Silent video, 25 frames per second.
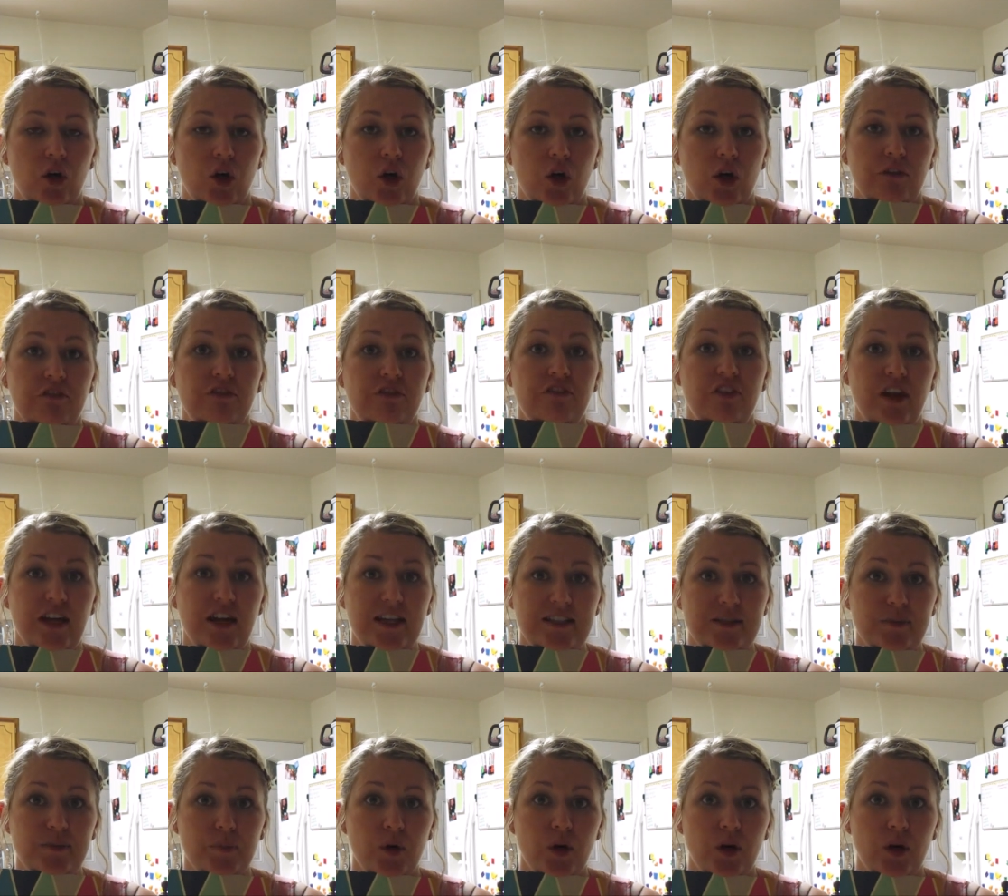on
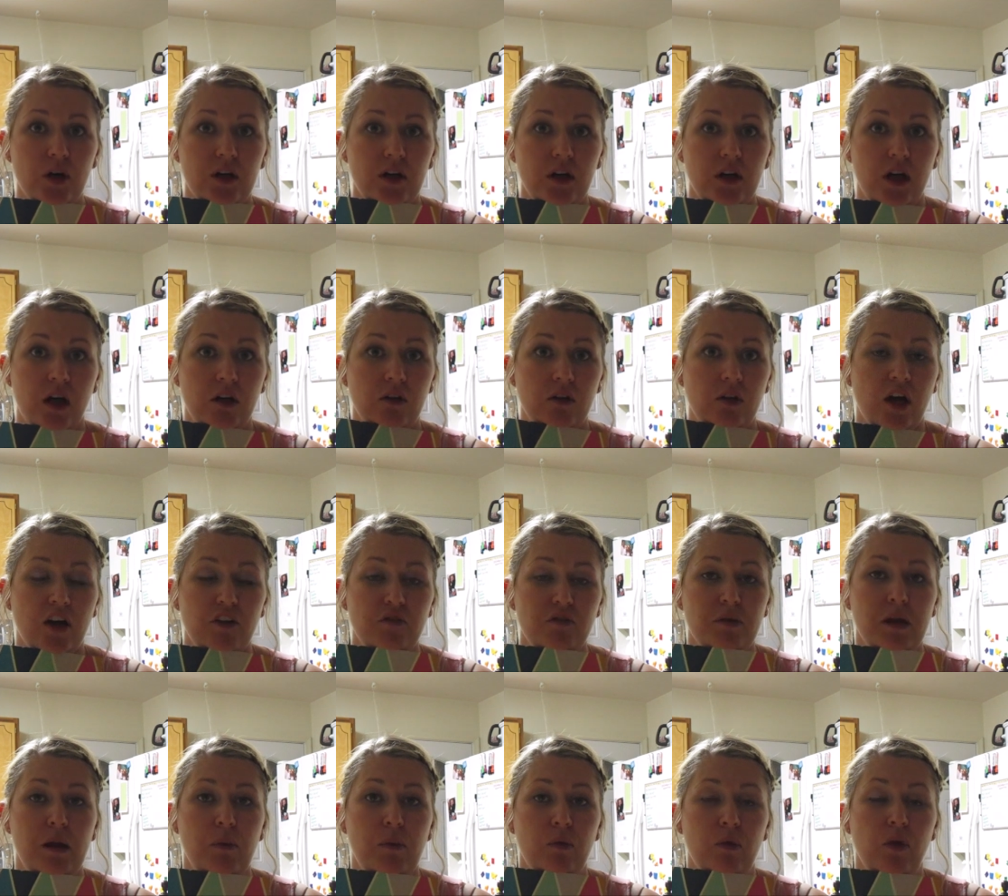Facebook, a lot
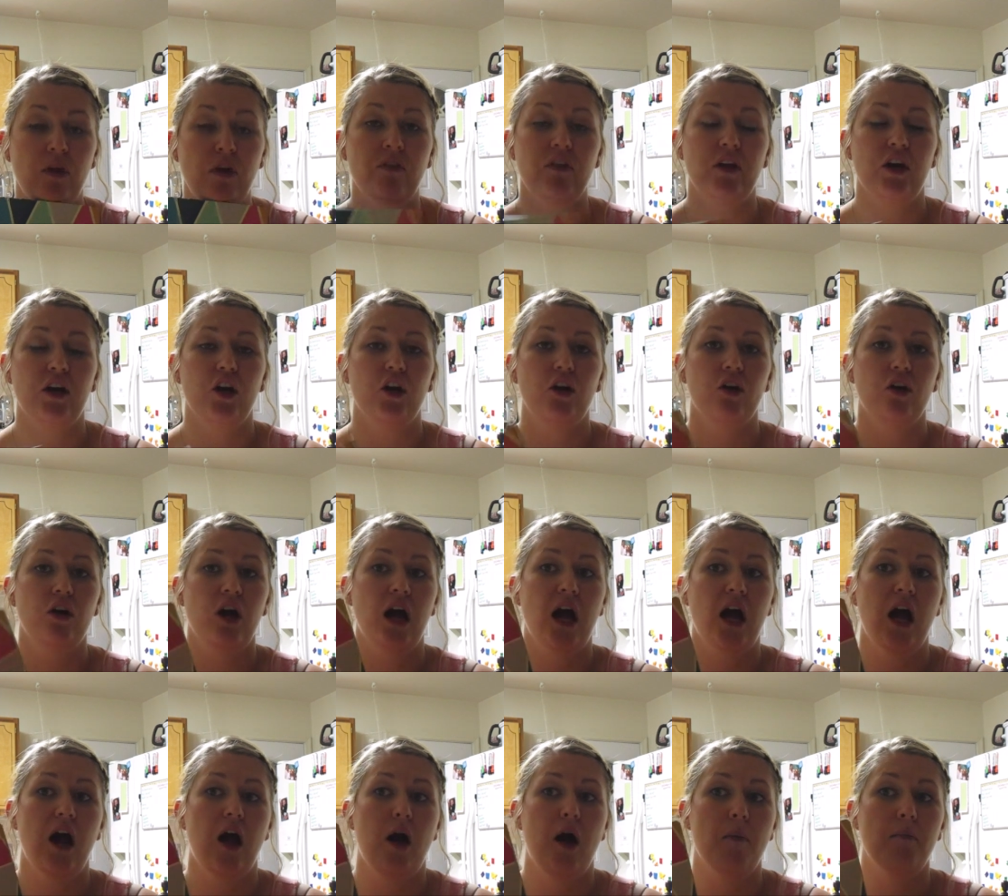of people on there
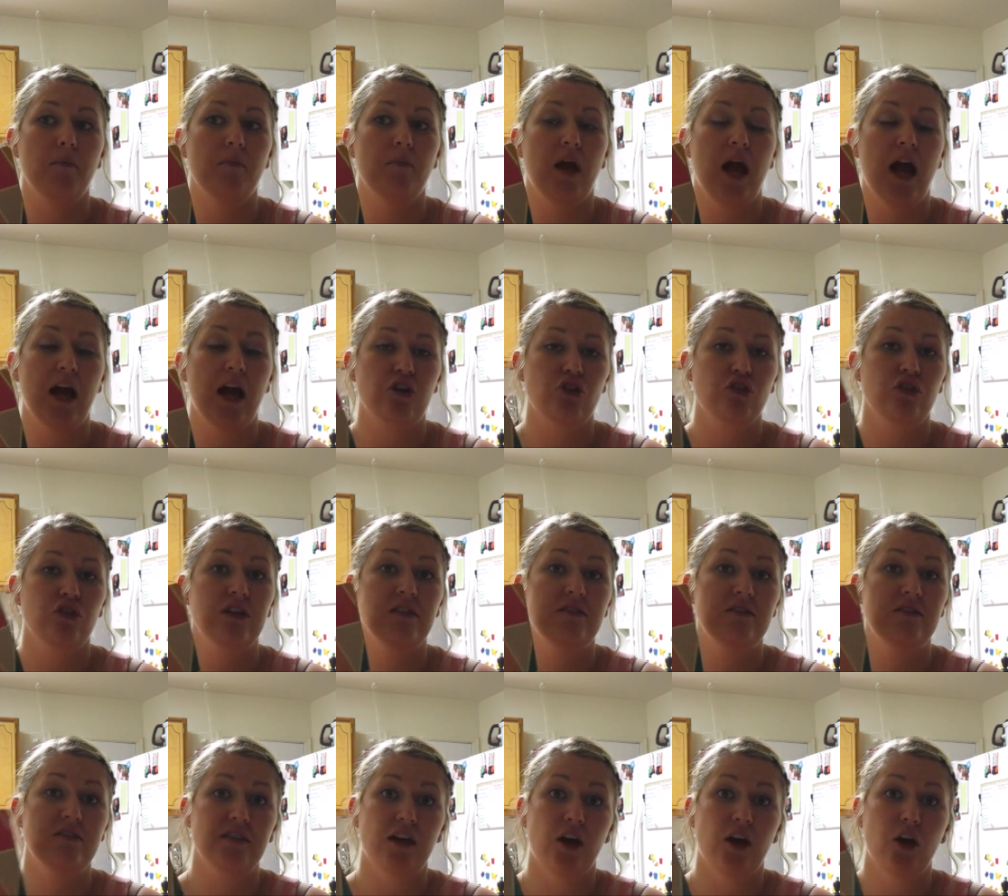um, actually
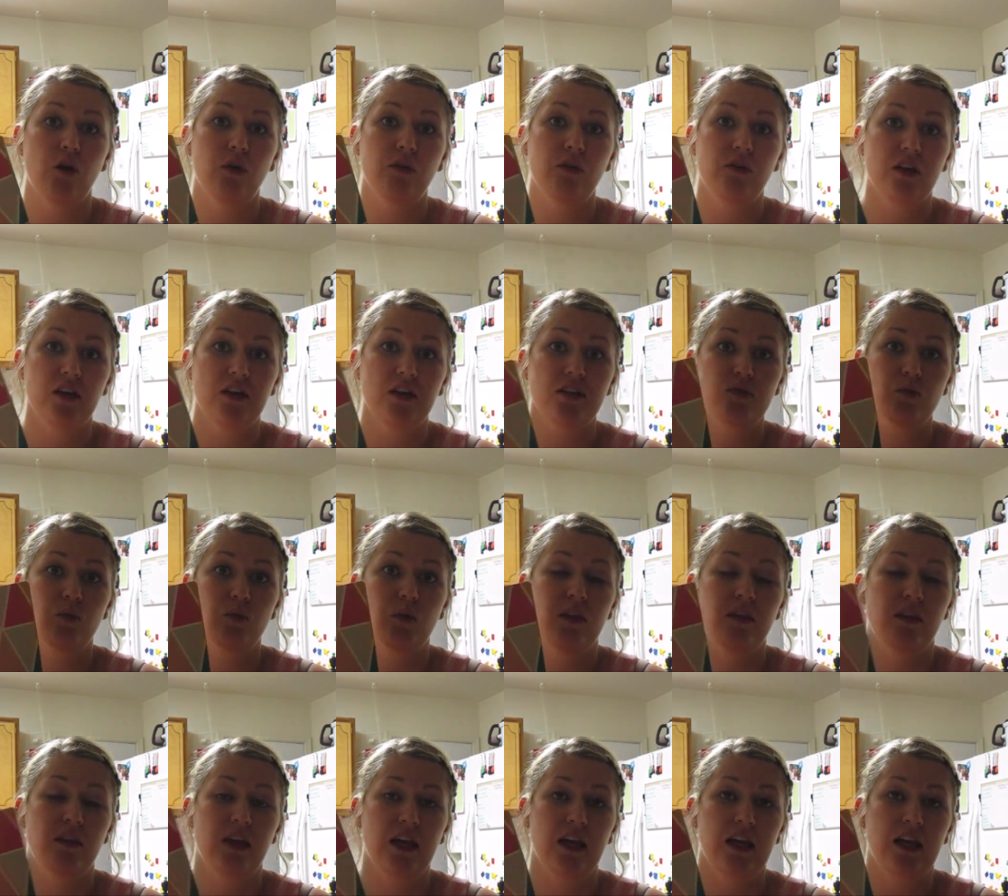sell this
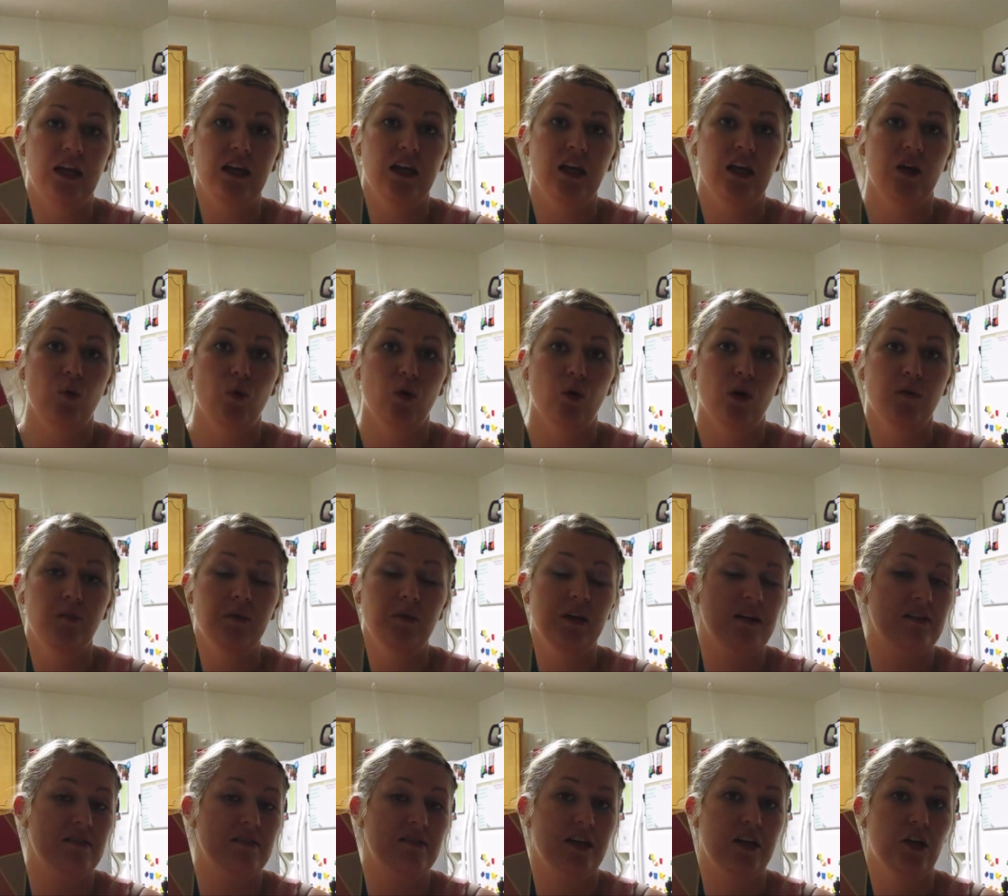when they get one
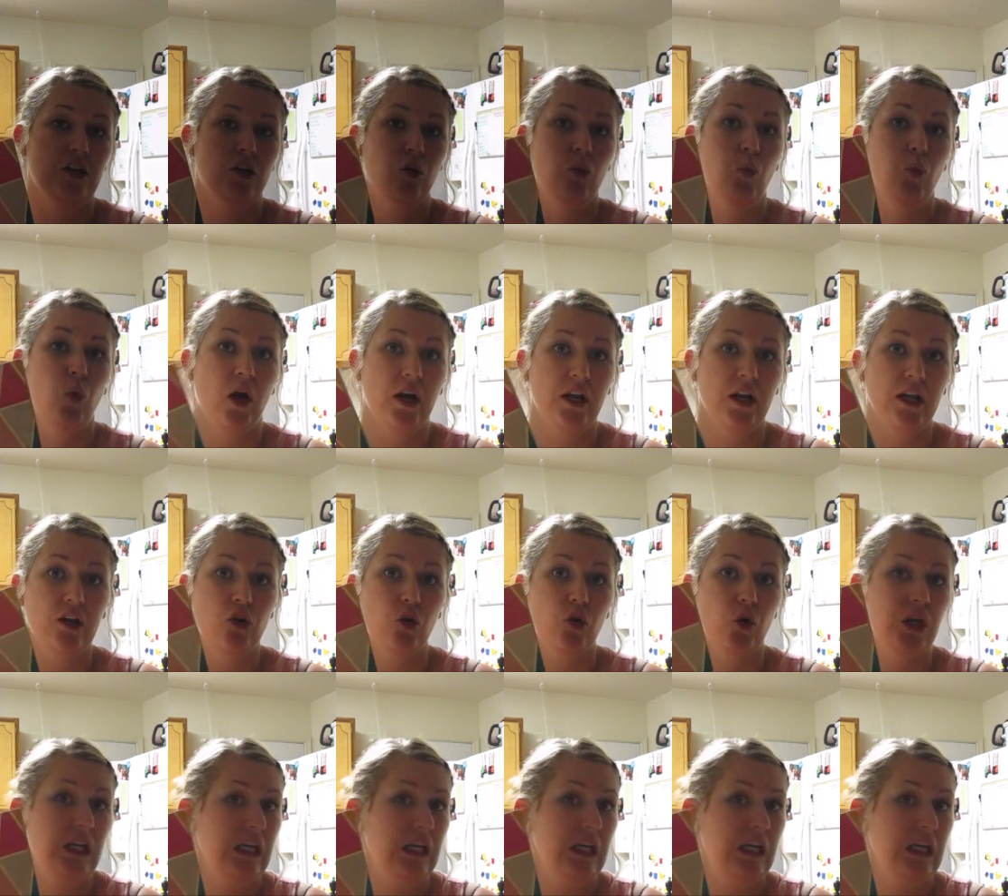because they don't want it or